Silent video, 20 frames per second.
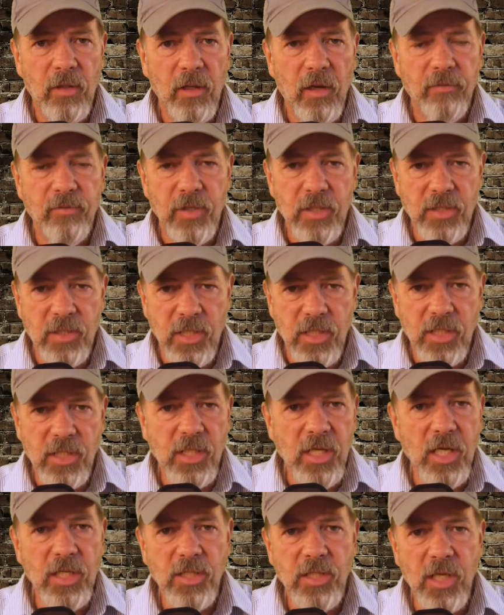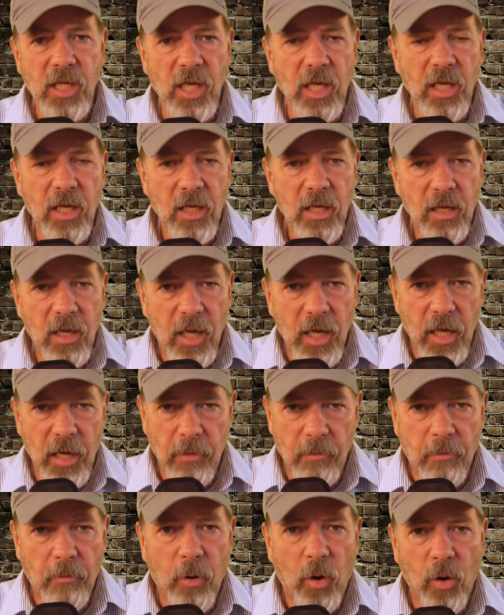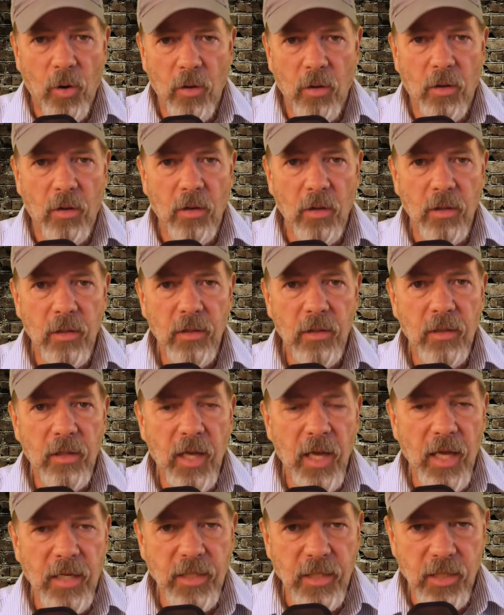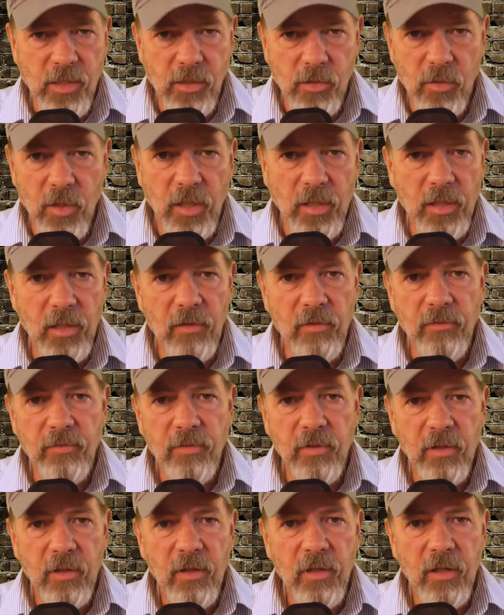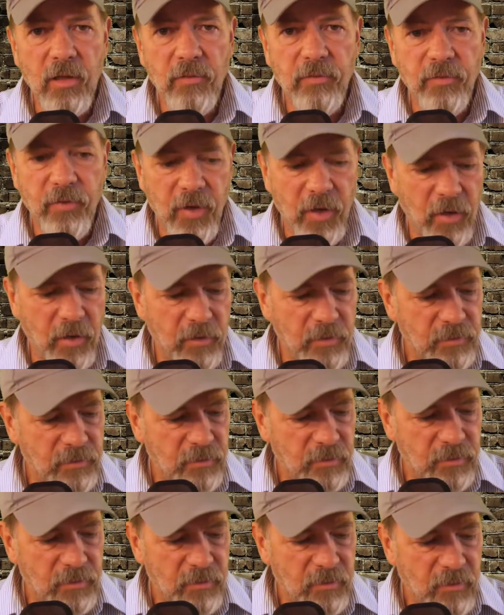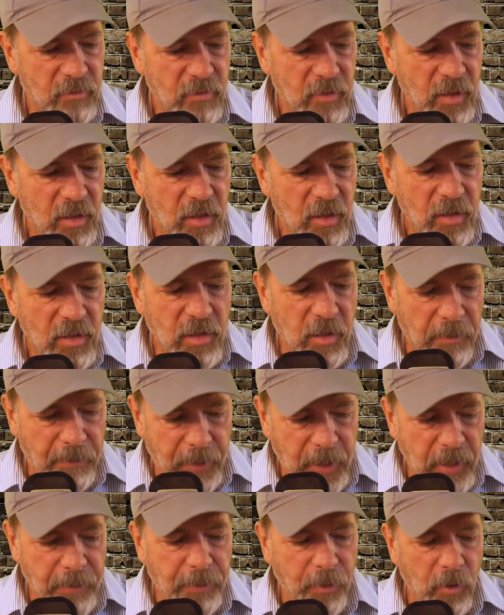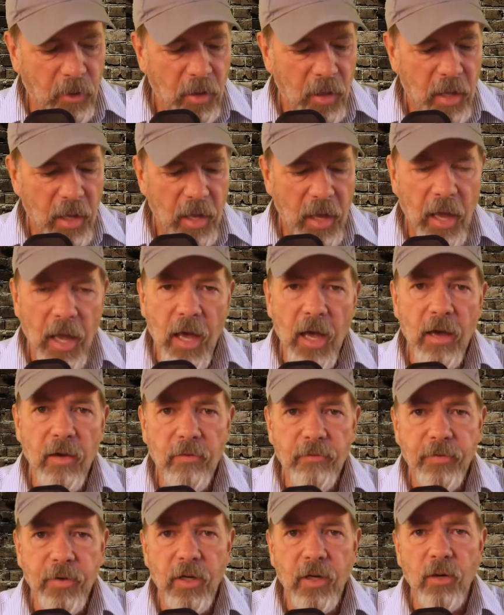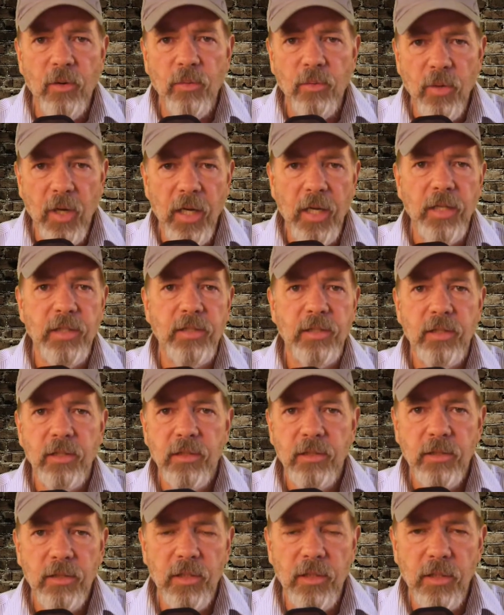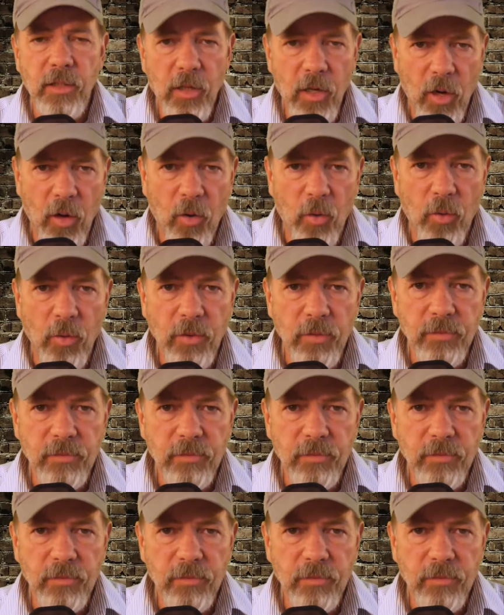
of this disgusting and immoral and destructive affair. The people have a right to know.